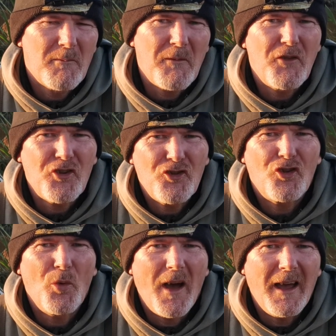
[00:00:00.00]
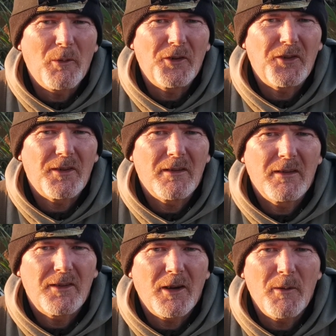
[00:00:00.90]
Been fishing 2 hours,
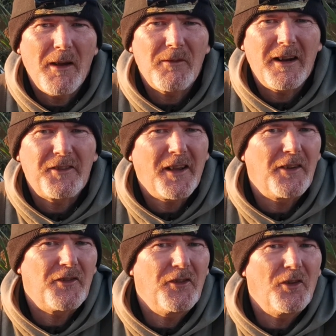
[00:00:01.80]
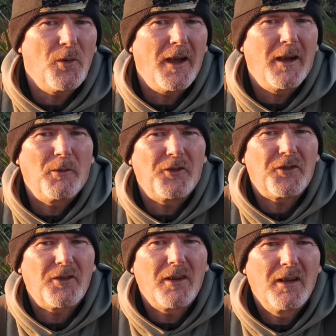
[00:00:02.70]
so we haven't had a touch in 2
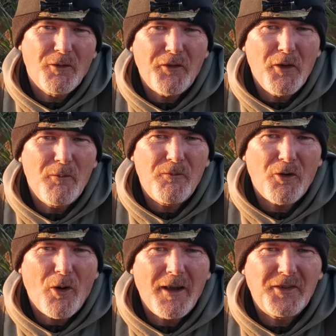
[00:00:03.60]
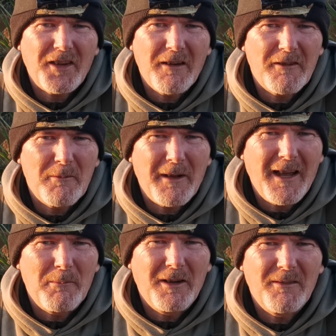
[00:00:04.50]
hours. Saw a few fry skittering
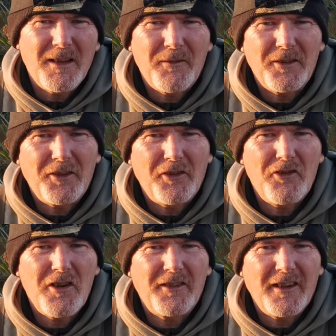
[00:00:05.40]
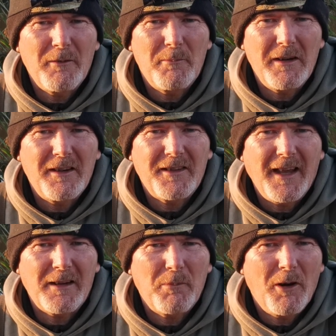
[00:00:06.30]
about, but nothing to suggest they were being
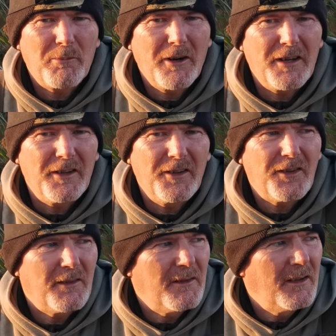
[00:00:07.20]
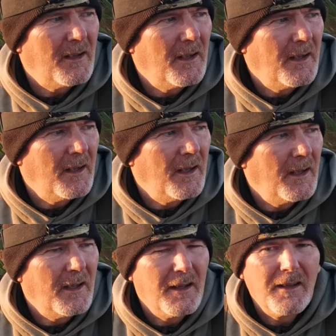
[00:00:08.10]
attacked by predators.
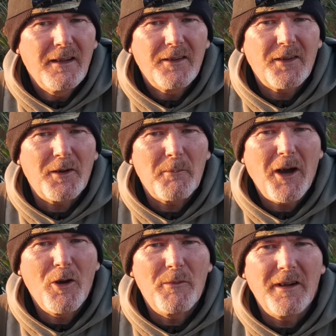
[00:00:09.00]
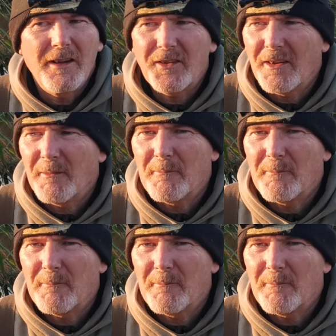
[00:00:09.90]
So at the moment it's